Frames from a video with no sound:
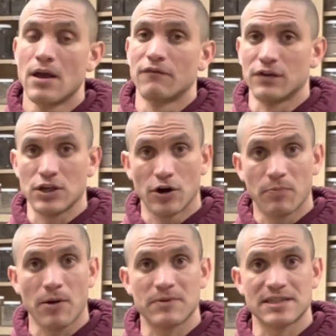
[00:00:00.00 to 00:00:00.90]
For your
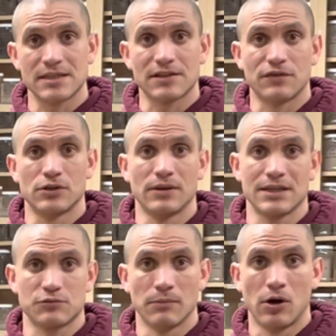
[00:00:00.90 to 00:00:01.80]
purposes, if you're doing
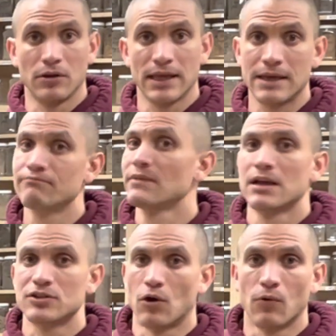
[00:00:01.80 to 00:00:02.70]
this remotely,
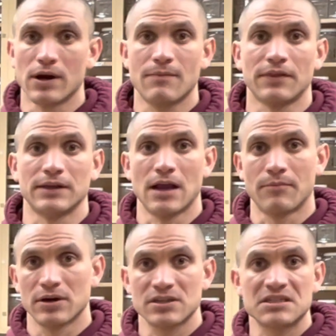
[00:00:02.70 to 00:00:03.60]
don't worry about the
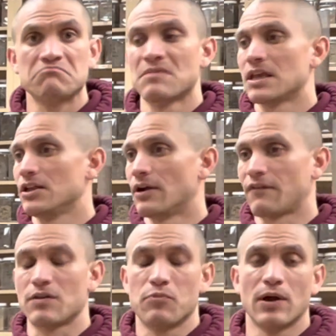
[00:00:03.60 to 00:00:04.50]
numbers. You don't have
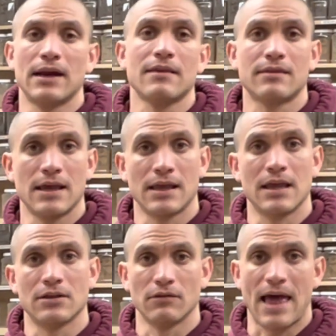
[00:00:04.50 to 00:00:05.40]
to put anything in
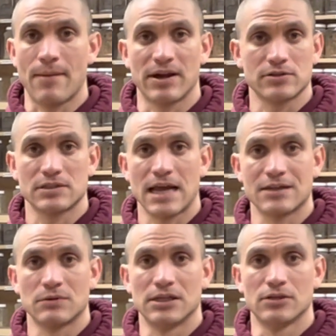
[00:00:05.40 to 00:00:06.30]
your lab exercise
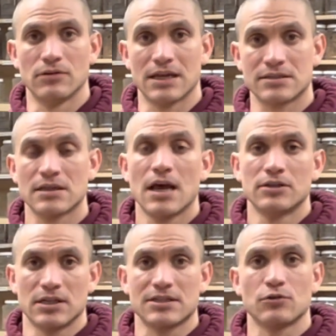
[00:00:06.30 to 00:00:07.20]
when you do this.
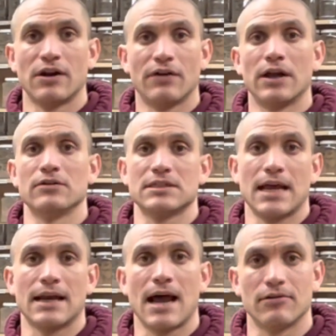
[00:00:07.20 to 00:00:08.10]
Just sort of
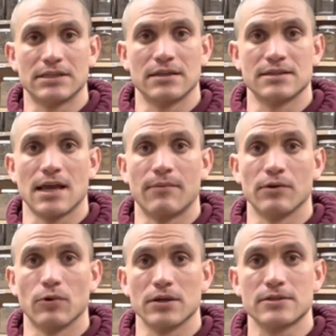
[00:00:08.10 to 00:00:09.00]
understand how a tensiometer
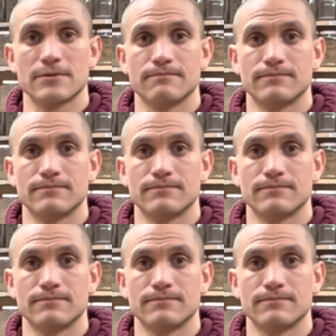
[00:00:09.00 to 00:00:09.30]
works.